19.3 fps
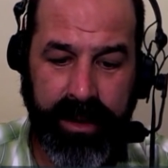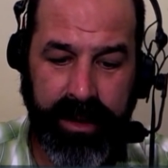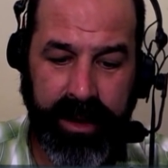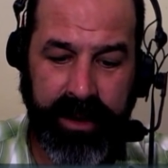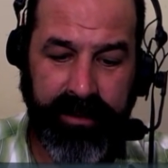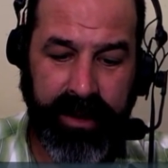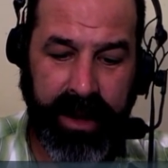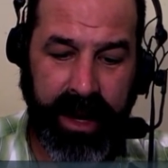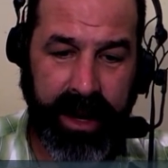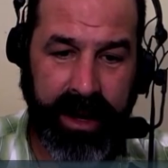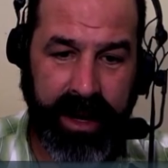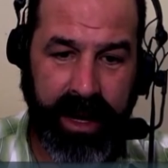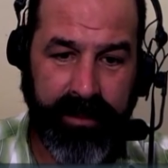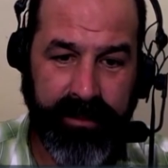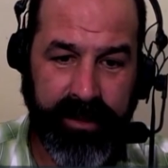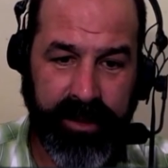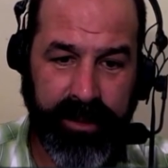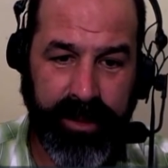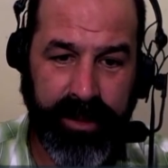leaving a
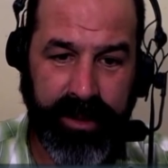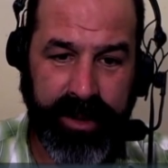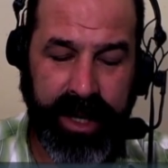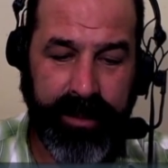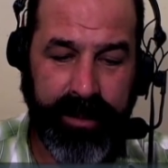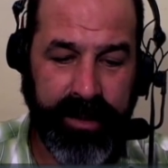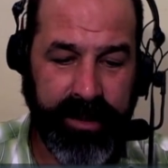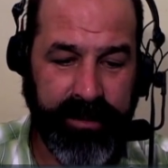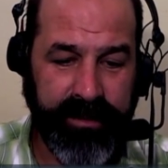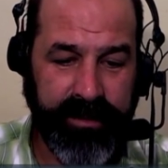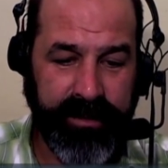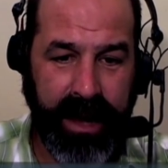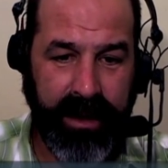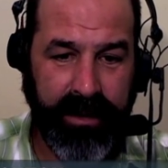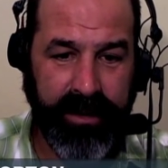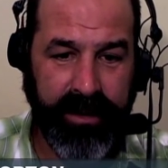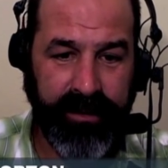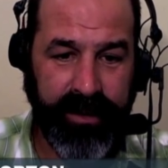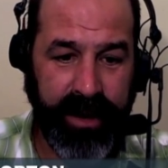comfortable couple of
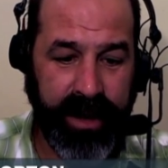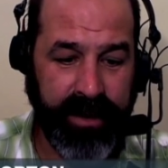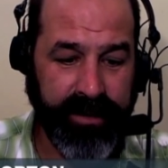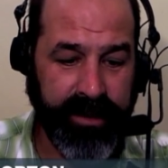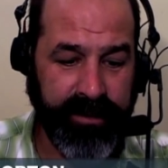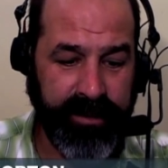gallons in